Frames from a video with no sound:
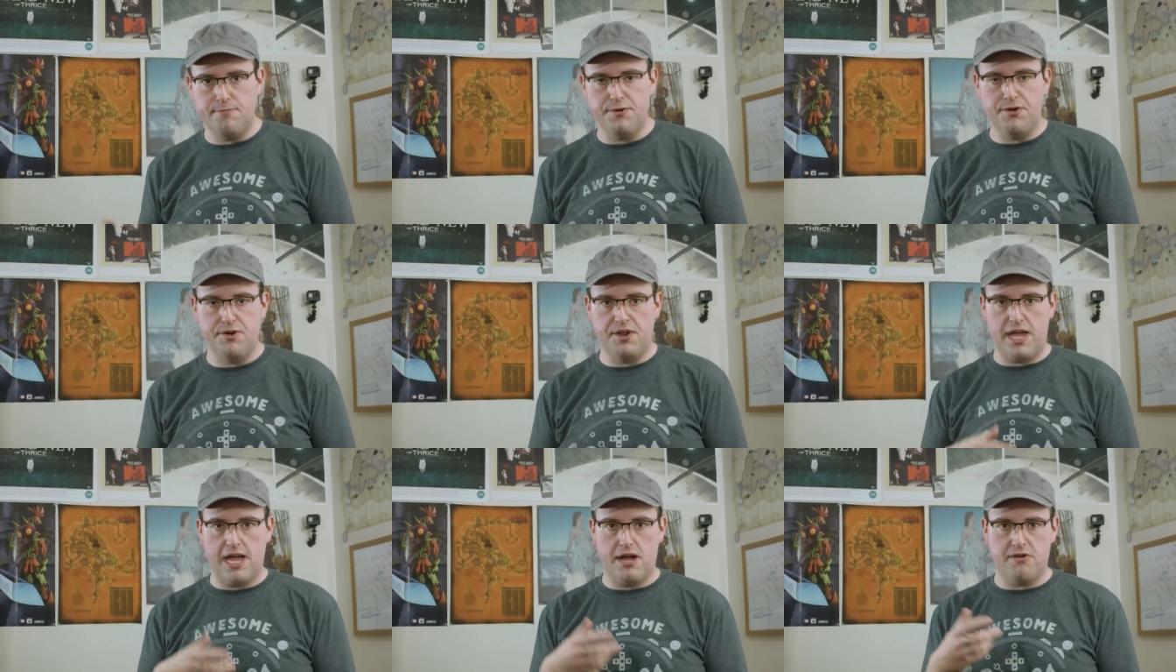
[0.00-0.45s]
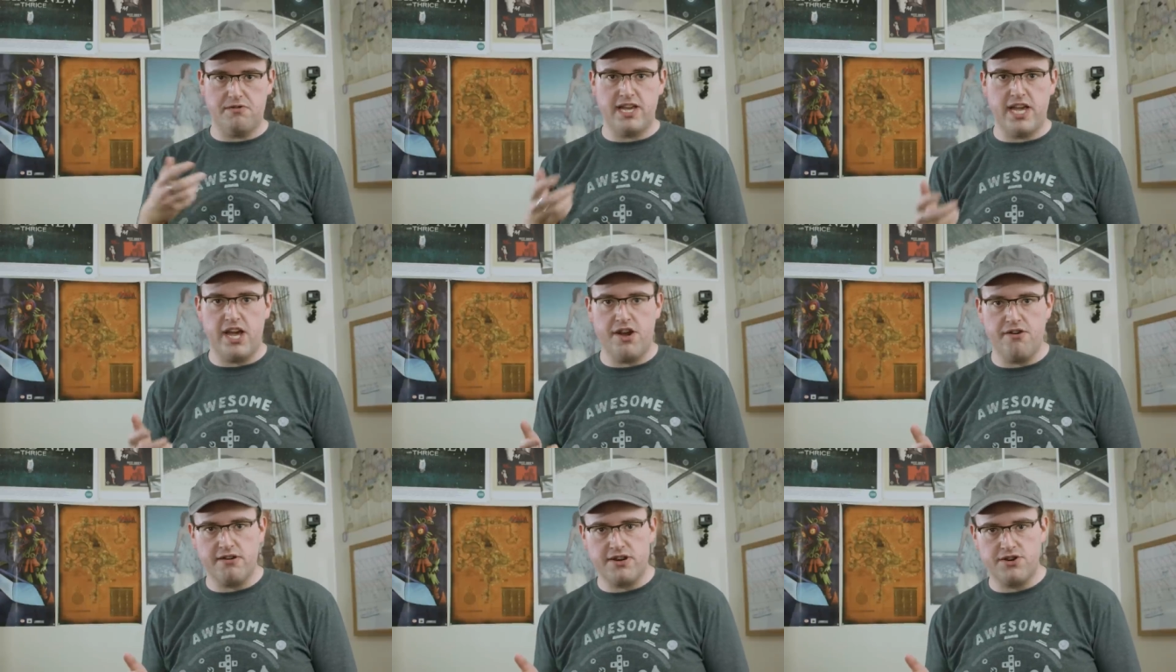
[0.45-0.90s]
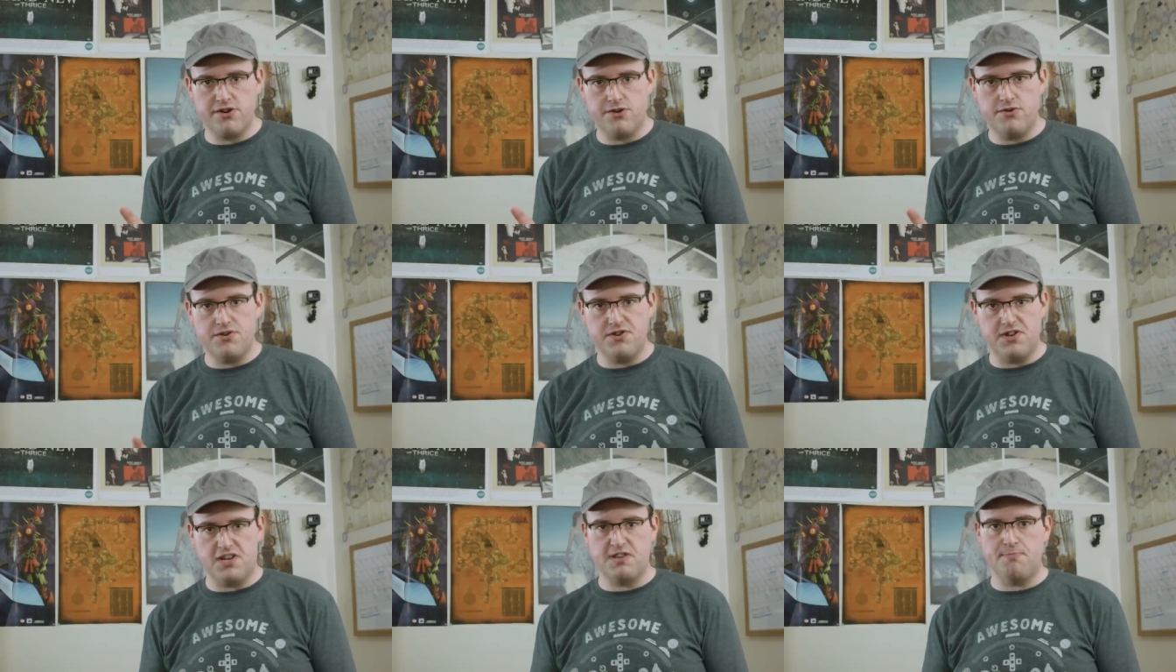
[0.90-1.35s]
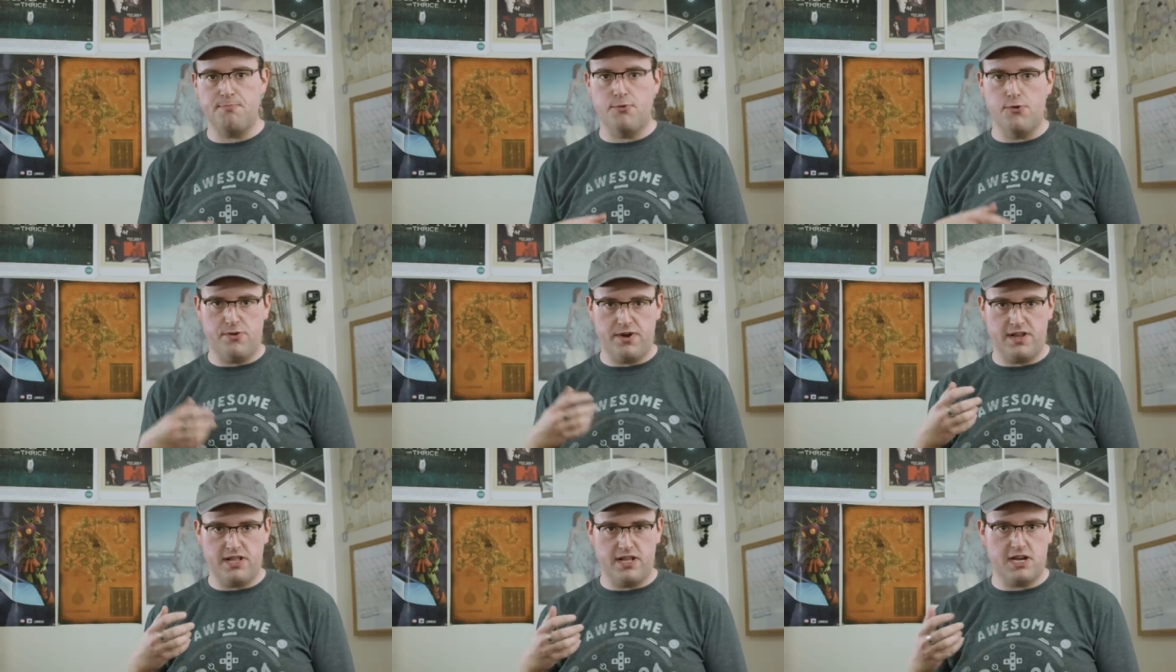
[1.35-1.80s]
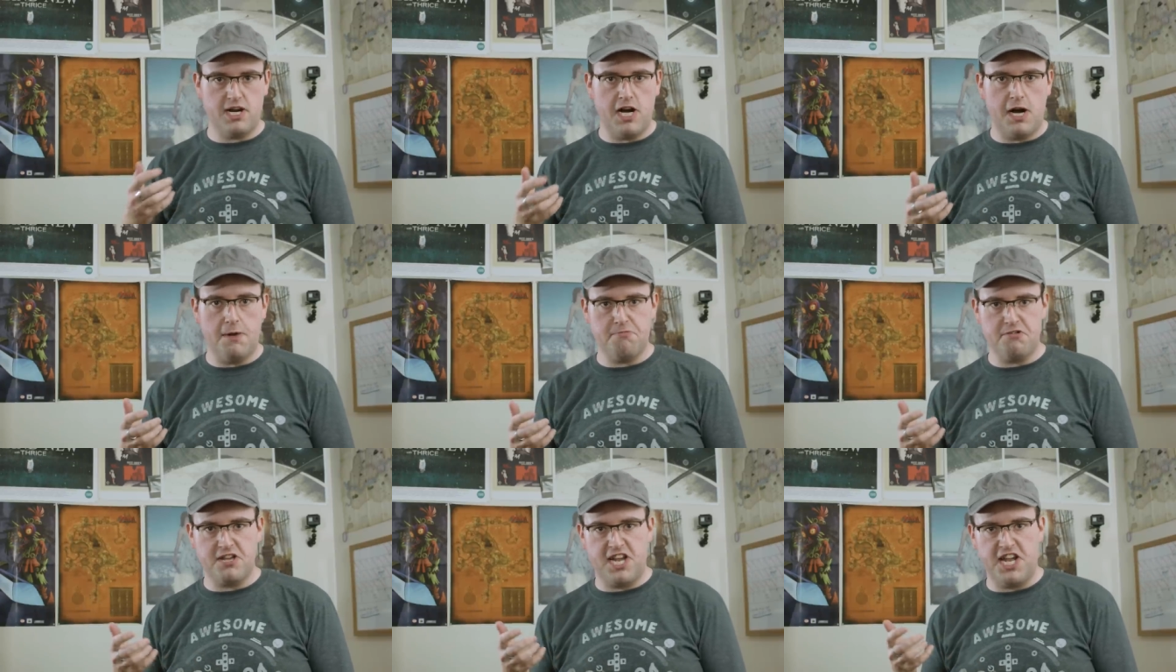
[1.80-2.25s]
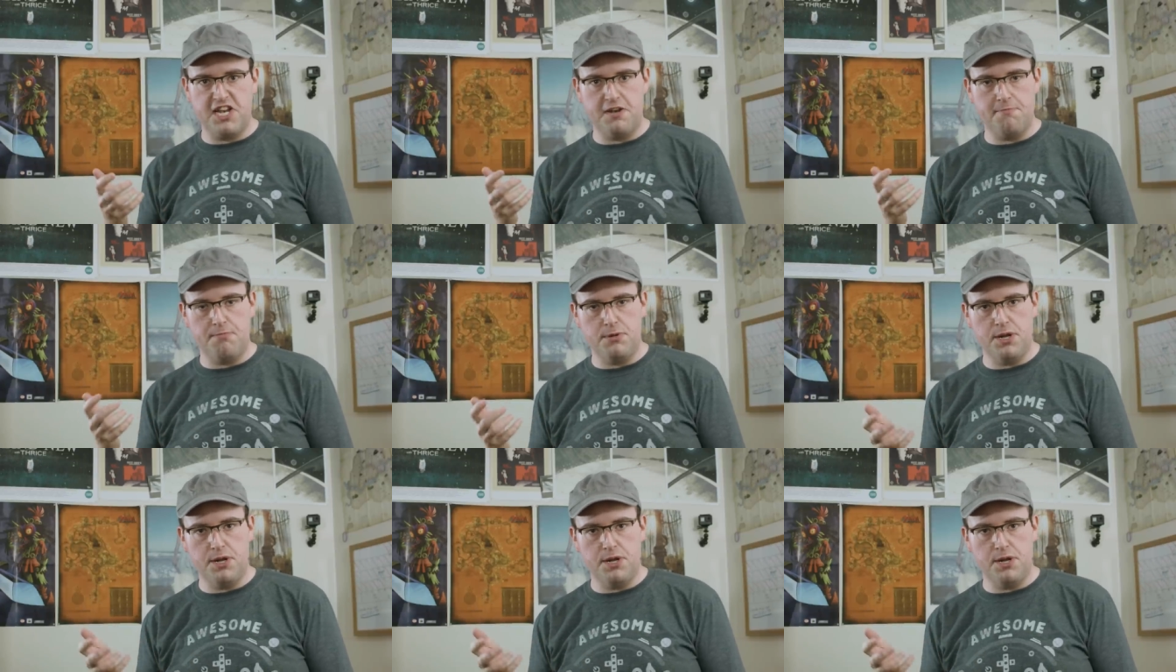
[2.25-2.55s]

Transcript: building out characters, exploring the complicated